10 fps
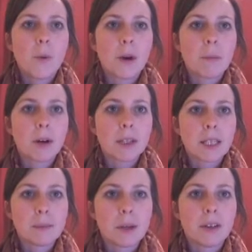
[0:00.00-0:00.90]
one part
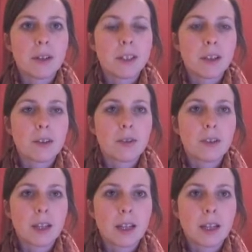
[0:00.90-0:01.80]
that's bigger than the other,
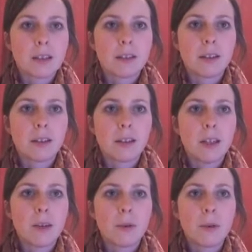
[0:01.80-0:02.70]
then that's not an
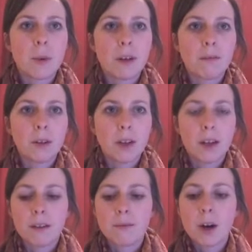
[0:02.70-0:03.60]
equal way of
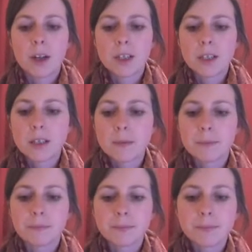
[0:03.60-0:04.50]
looking at fractions.
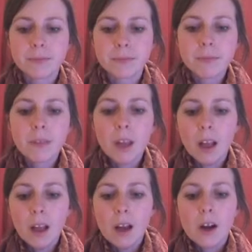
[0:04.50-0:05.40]

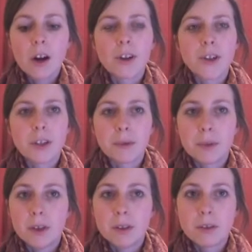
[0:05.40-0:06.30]
Our children
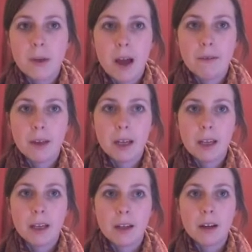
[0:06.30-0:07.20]
will also have
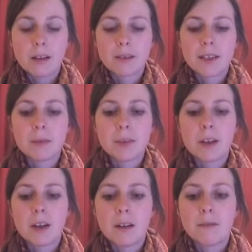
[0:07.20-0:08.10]
a concept
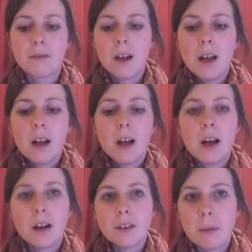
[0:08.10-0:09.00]
of
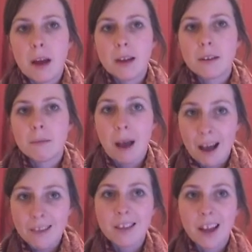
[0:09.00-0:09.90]
the
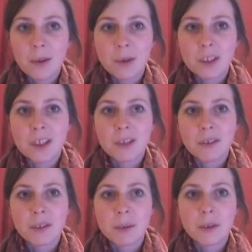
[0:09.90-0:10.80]
math language, so
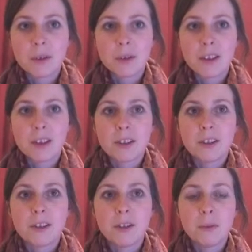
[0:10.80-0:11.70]
they will know that
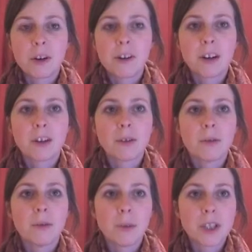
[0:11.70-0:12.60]
the numerator,
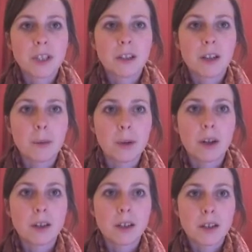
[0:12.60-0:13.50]
which is the number
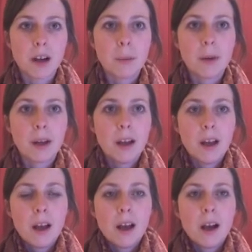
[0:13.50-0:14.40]
on top,
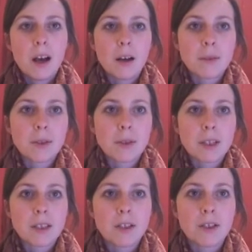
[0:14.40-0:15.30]
so
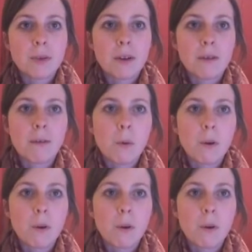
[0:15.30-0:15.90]
let's say 2